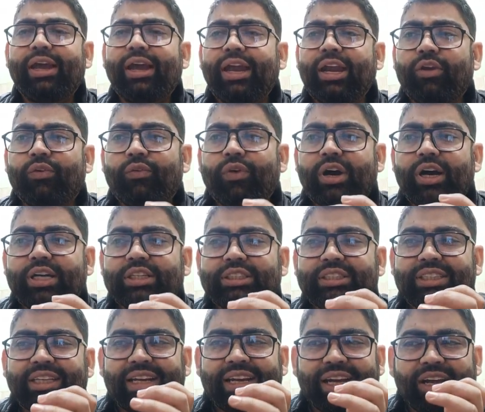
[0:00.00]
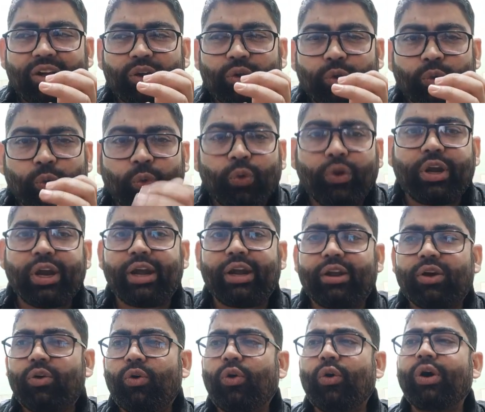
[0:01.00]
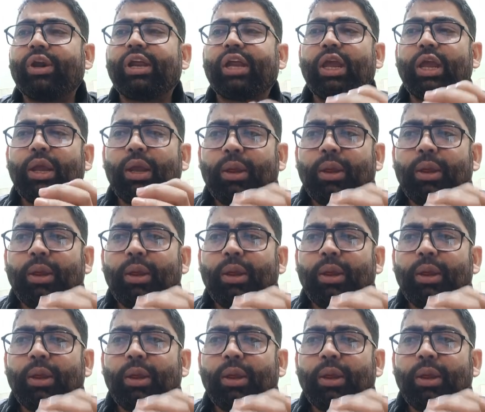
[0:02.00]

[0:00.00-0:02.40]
It was rooted or